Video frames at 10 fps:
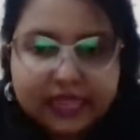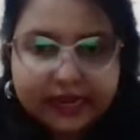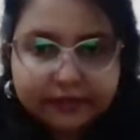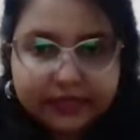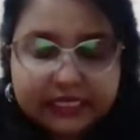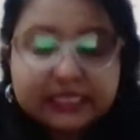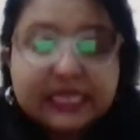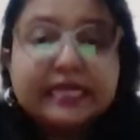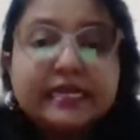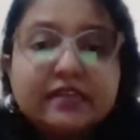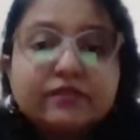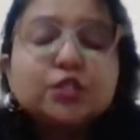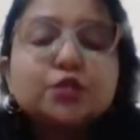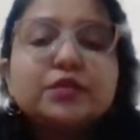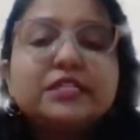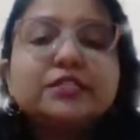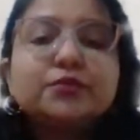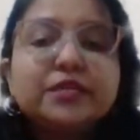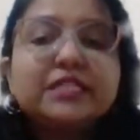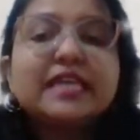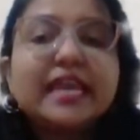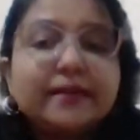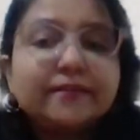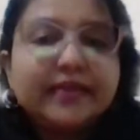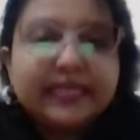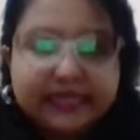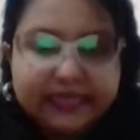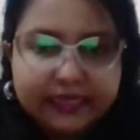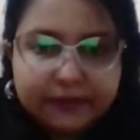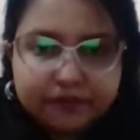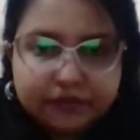That means individuals with NPD